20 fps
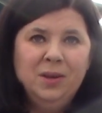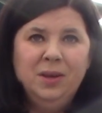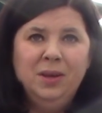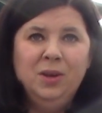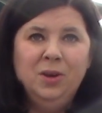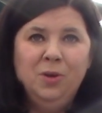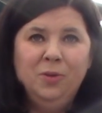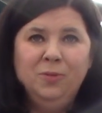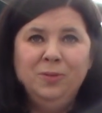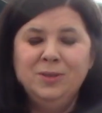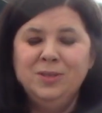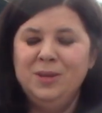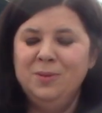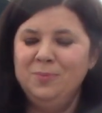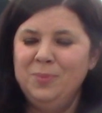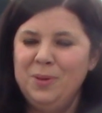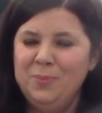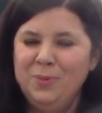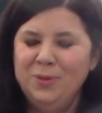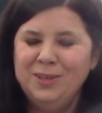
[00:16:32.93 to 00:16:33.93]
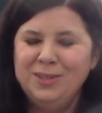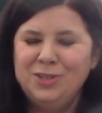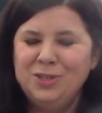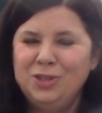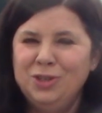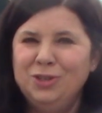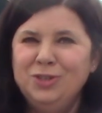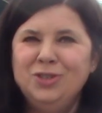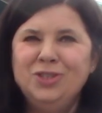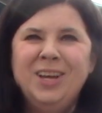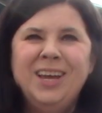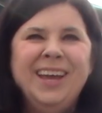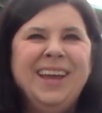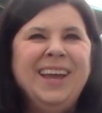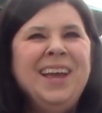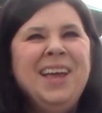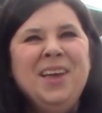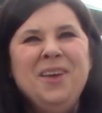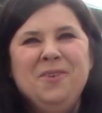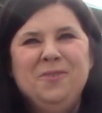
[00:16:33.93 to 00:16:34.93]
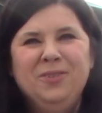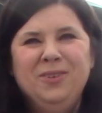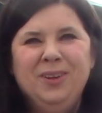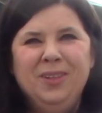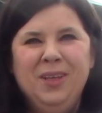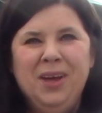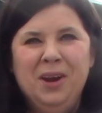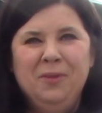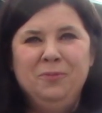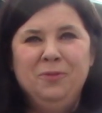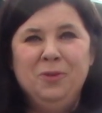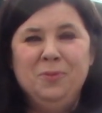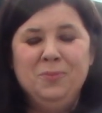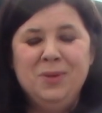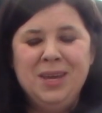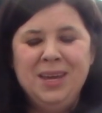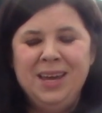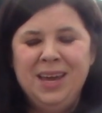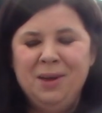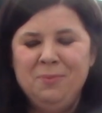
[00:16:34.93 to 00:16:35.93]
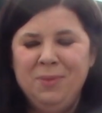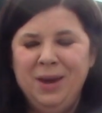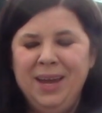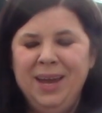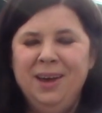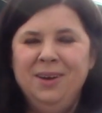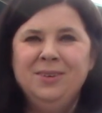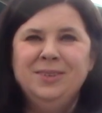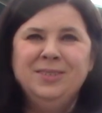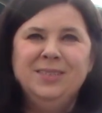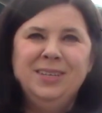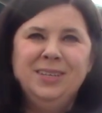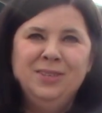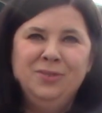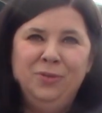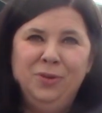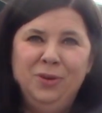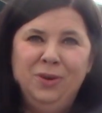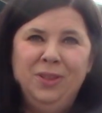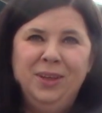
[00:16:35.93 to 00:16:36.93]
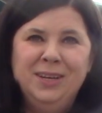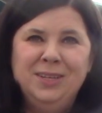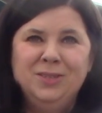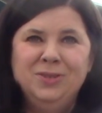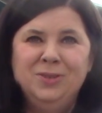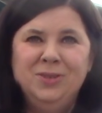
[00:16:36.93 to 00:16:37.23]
you know, for some people it's church day. For me at my house, it's fertilizer